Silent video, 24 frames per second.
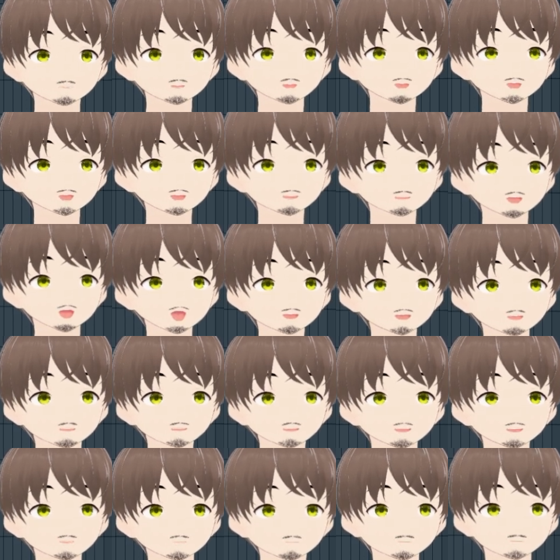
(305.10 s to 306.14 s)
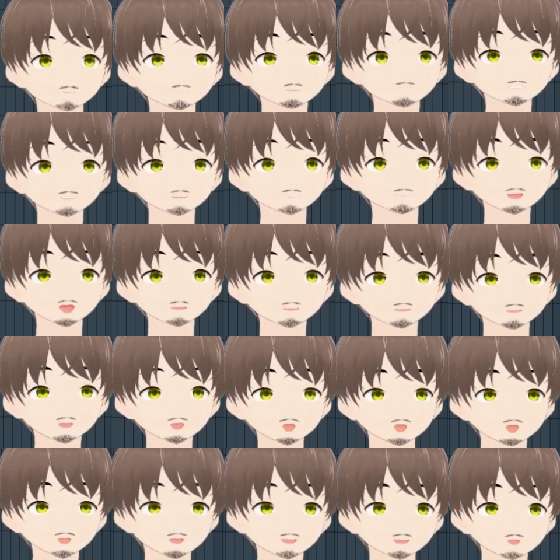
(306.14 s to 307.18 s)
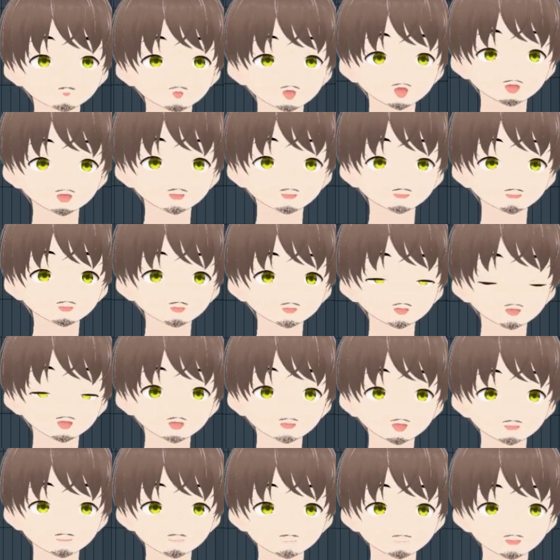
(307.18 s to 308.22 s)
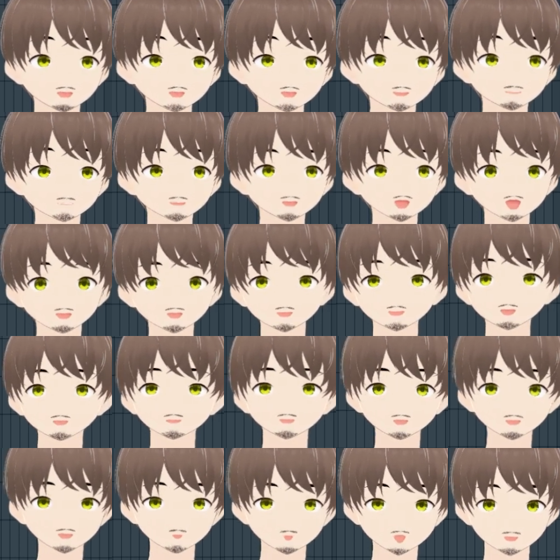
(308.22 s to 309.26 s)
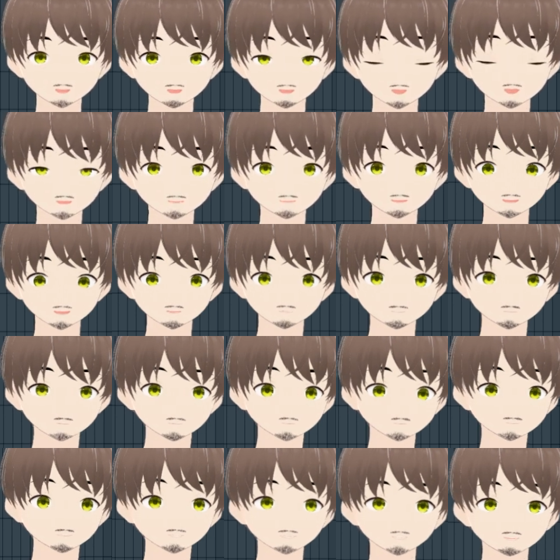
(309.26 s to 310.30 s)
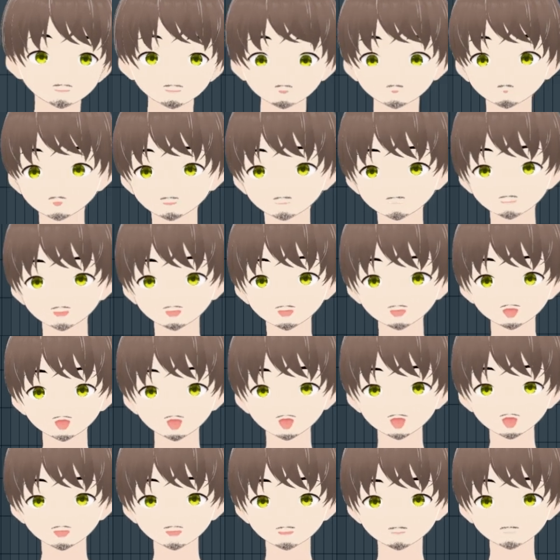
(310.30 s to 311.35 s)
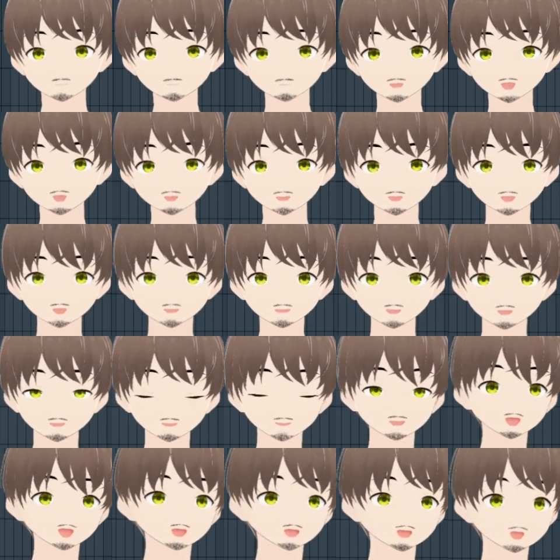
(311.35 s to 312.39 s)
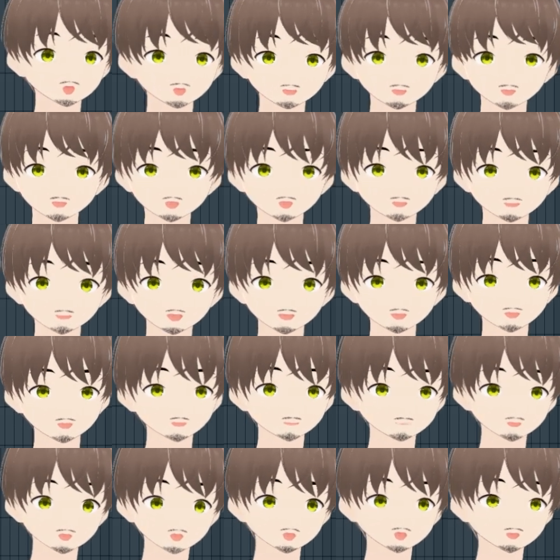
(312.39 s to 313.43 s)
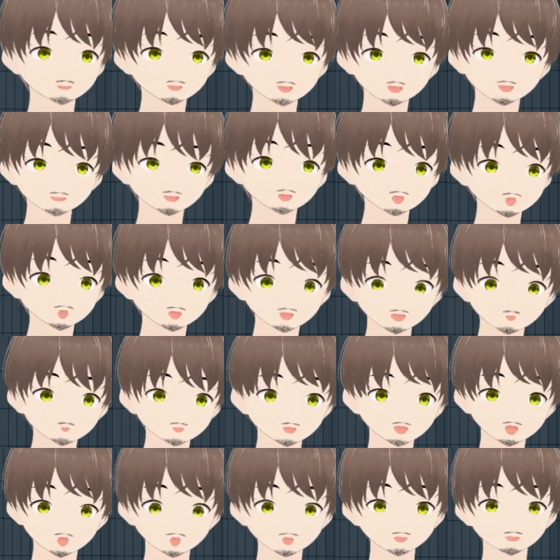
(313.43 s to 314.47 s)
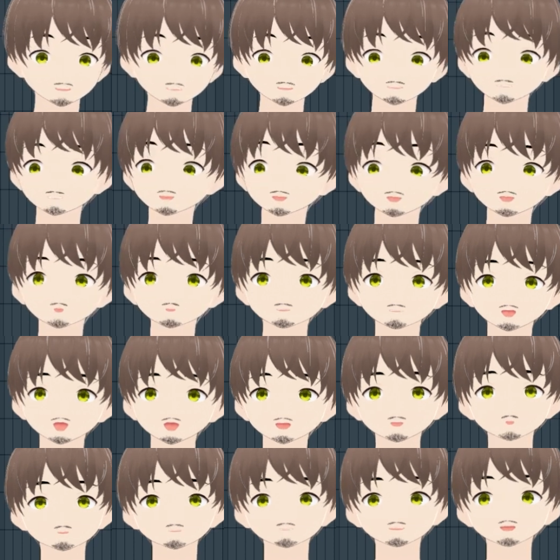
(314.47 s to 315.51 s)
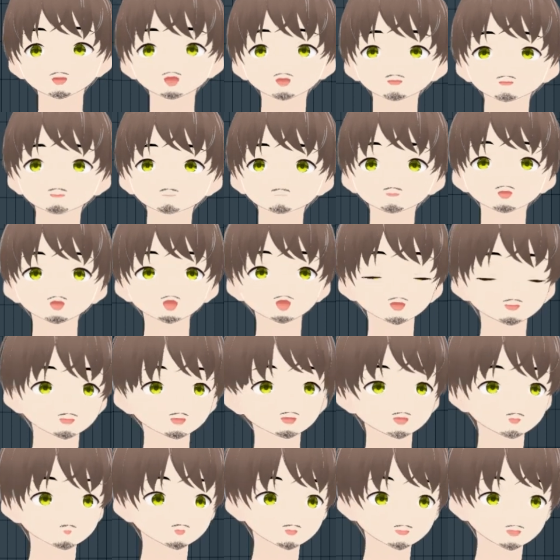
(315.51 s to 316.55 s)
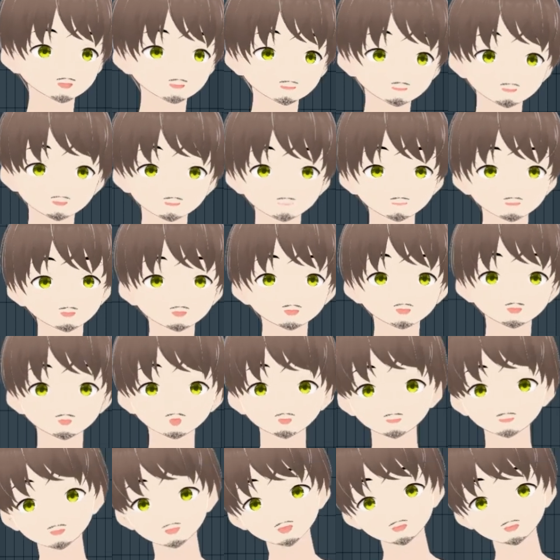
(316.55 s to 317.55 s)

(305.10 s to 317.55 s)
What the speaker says: And I just change this number to where I get 3 milliseconds. And I did a video on this. If you want to check it out, I recommend that I go deep into this, but I'm just going to go quick over, just show you guys how I do stuff on how to get rid of latency. I'll link it